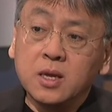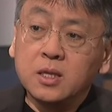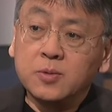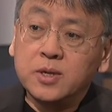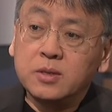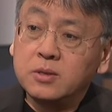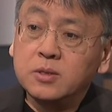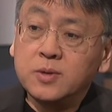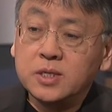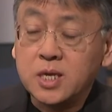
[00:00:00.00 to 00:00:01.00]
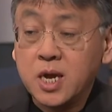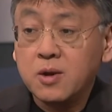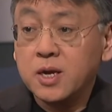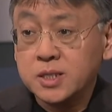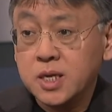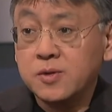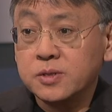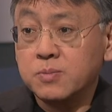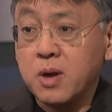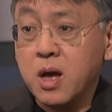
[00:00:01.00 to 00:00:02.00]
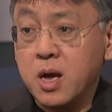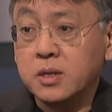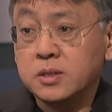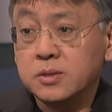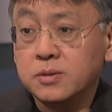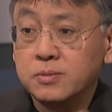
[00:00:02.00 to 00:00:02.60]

do we, do we tear ourselves apart